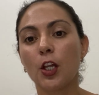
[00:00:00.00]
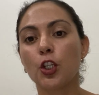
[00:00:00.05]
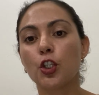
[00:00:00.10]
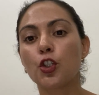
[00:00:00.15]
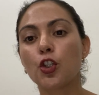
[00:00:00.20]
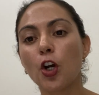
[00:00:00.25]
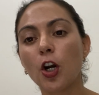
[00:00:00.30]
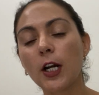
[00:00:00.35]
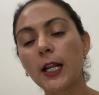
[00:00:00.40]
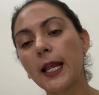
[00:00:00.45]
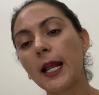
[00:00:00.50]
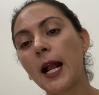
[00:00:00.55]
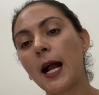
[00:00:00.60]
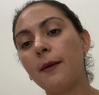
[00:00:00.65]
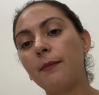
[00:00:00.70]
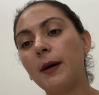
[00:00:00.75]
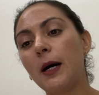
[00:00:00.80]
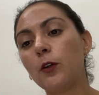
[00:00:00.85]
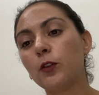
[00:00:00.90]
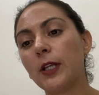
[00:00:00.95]
Talking
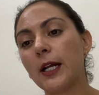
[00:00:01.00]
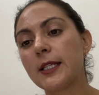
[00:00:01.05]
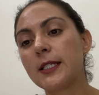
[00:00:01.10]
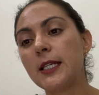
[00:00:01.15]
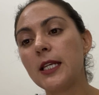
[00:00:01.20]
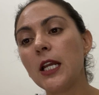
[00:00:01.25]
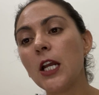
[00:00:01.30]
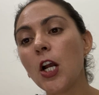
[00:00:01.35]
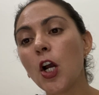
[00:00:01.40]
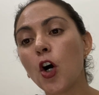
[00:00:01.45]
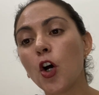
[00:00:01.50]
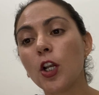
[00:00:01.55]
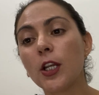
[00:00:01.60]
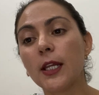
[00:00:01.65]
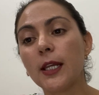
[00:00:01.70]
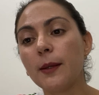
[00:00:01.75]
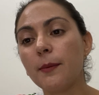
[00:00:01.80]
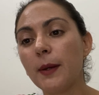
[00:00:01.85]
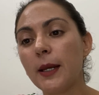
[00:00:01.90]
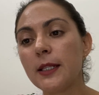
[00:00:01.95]
about a single
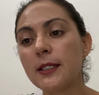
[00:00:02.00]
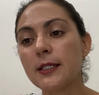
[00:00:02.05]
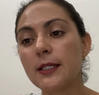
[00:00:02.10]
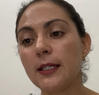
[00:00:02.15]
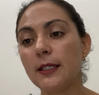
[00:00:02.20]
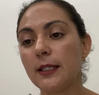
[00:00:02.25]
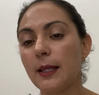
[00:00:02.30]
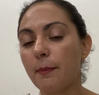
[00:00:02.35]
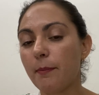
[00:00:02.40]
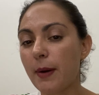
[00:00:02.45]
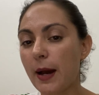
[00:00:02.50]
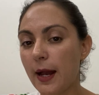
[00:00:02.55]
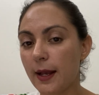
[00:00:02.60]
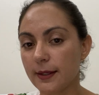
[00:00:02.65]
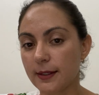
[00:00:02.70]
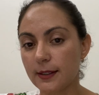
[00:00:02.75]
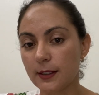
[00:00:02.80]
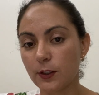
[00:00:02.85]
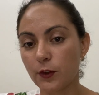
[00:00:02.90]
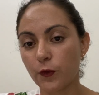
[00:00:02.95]
event in the
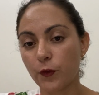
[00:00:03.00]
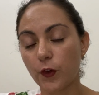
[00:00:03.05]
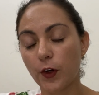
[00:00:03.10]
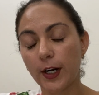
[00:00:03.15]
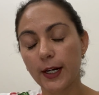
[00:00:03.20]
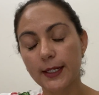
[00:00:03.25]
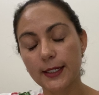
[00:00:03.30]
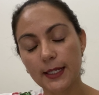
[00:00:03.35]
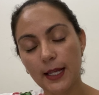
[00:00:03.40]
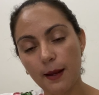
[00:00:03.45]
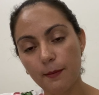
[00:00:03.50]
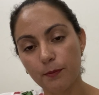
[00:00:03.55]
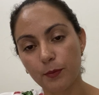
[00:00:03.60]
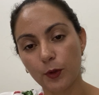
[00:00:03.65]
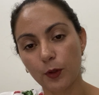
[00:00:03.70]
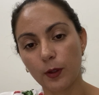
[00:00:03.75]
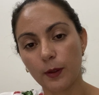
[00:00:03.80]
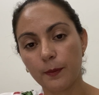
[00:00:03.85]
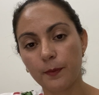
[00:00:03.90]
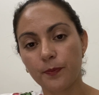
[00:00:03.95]
past, for example,
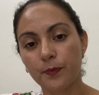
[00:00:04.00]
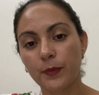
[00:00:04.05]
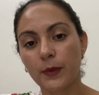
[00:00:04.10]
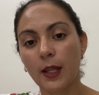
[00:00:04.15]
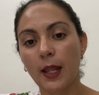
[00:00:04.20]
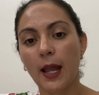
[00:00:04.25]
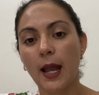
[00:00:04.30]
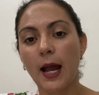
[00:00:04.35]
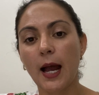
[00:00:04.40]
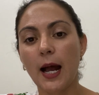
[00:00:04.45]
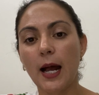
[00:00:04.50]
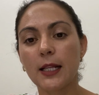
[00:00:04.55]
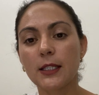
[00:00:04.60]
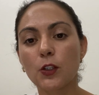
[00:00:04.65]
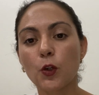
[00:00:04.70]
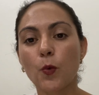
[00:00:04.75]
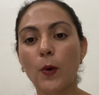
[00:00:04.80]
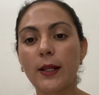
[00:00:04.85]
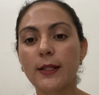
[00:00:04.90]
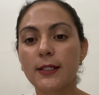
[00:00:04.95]

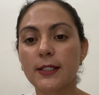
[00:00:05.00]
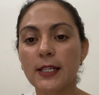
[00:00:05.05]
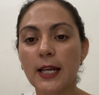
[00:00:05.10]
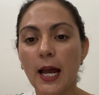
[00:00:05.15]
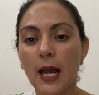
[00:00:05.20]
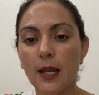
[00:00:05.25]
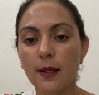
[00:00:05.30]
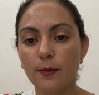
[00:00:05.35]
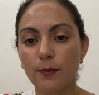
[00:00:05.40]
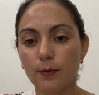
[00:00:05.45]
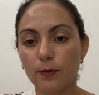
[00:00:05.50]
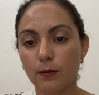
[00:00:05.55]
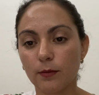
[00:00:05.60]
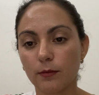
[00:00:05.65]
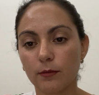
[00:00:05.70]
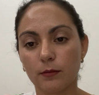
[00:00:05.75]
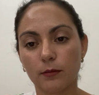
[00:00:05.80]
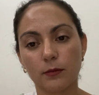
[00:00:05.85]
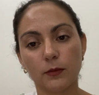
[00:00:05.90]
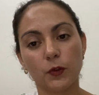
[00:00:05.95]
at one time,
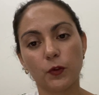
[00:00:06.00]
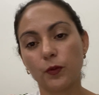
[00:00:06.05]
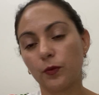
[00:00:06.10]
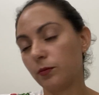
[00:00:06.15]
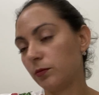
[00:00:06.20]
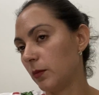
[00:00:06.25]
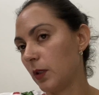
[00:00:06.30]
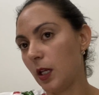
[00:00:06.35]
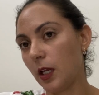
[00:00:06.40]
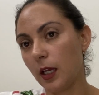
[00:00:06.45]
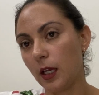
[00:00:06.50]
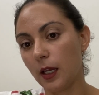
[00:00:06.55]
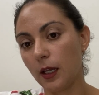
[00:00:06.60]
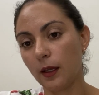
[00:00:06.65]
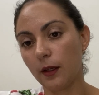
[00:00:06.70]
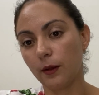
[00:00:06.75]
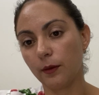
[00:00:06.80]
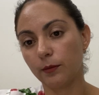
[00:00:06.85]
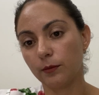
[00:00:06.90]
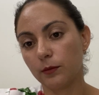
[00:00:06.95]

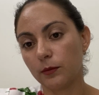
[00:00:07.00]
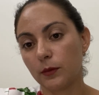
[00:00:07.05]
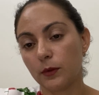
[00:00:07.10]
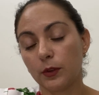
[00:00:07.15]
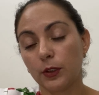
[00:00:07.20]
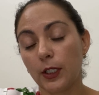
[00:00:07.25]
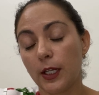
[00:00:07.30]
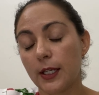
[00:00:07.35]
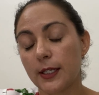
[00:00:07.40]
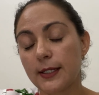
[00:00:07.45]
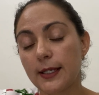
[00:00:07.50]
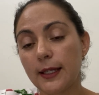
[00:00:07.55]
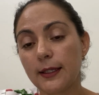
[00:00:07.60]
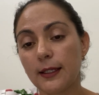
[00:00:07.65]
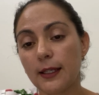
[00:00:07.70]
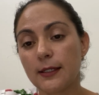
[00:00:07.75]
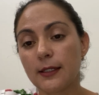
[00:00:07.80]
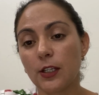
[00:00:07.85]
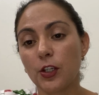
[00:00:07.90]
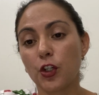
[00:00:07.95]
the
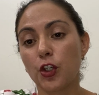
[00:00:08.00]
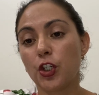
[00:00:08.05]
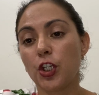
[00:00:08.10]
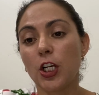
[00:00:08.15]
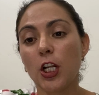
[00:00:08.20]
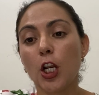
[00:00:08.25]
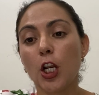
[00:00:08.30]
sentence is she